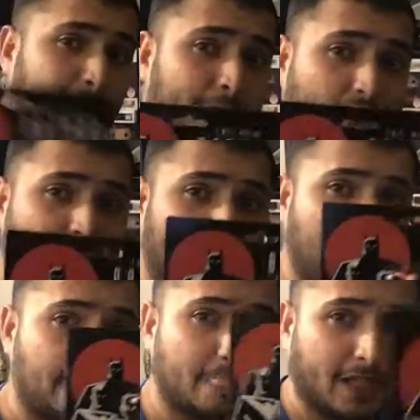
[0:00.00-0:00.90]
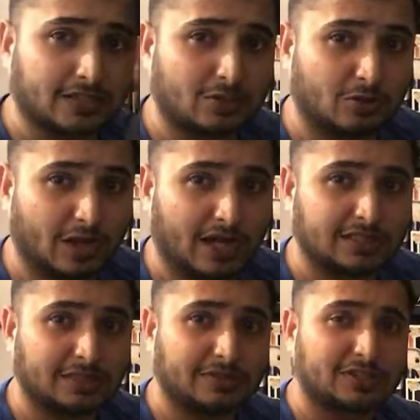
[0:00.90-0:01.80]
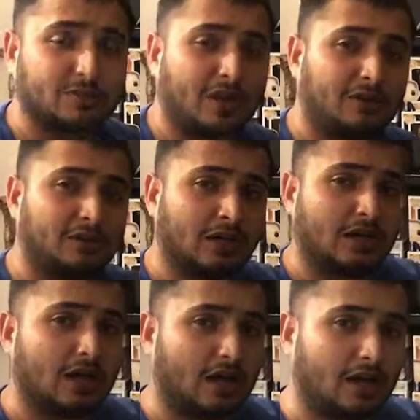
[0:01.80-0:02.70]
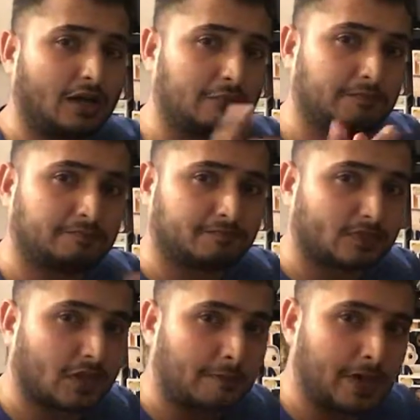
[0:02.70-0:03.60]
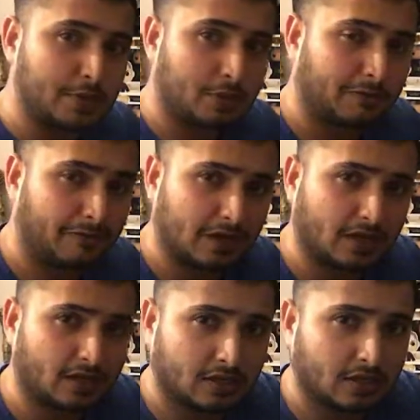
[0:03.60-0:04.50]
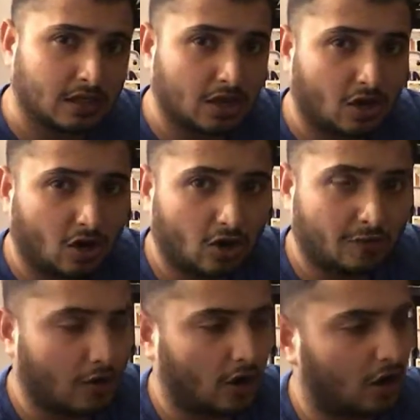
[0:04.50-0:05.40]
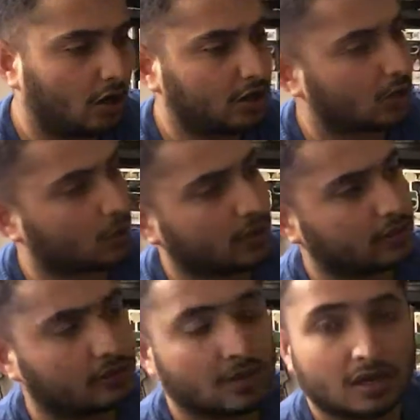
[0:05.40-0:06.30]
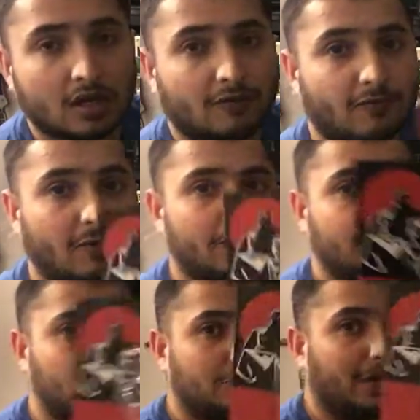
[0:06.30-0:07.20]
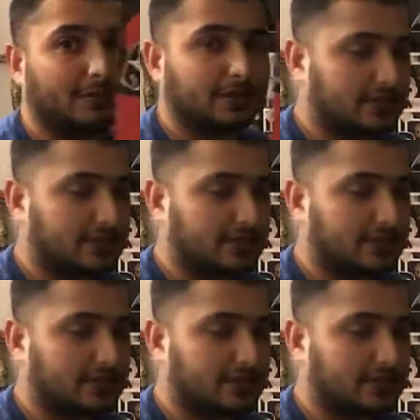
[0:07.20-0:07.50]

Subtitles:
But that's a cool item as well. Bendable figure of Harley Quinn from the new Batman